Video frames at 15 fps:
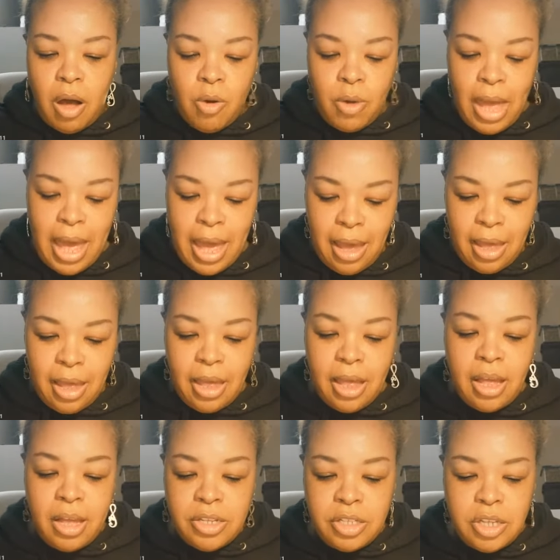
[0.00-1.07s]
Okay,
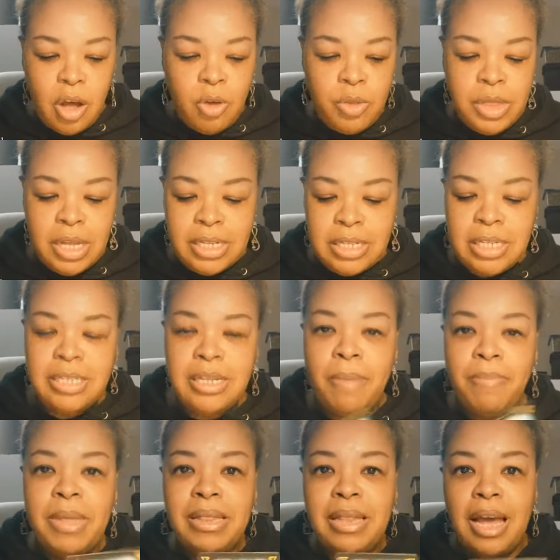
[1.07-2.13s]
so this is
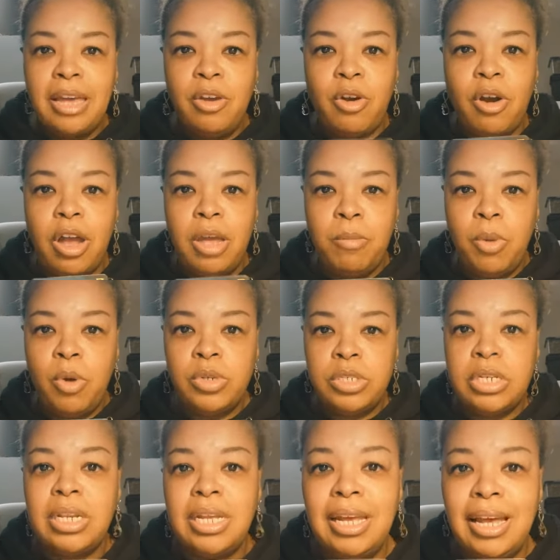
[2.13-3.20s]
something that you're
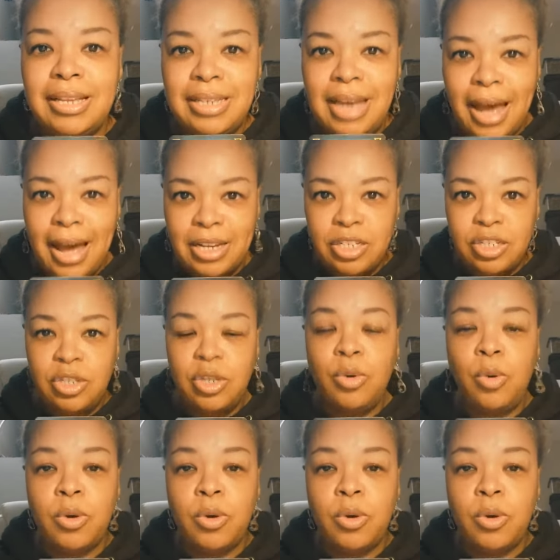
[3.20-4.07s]
emotionally attached to,